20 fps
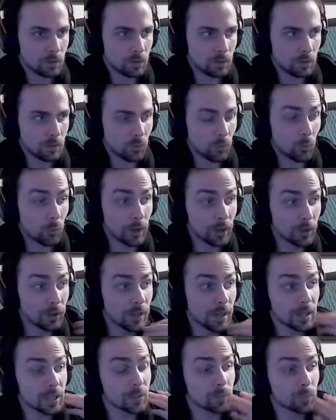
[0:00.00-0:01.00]
Wear a
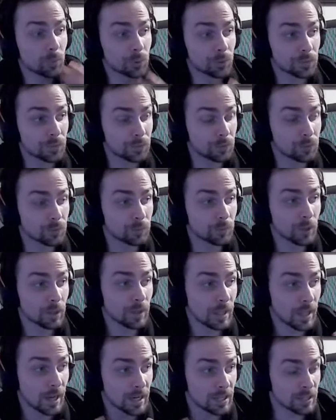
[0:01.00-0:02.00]
nice perfume,
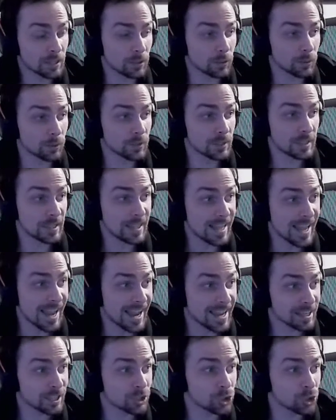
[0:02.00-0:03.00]
nice clothes,
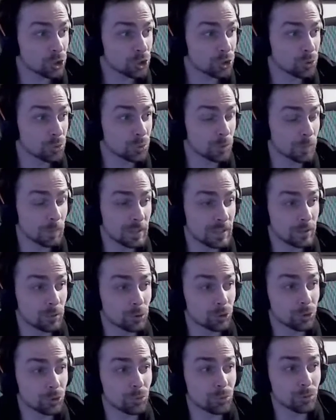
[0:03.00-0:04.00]
nice shoes. Please, the
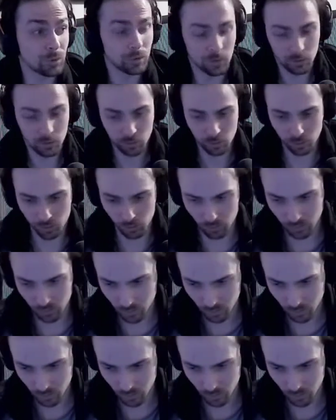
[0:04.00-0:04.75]
shoes. Shoes.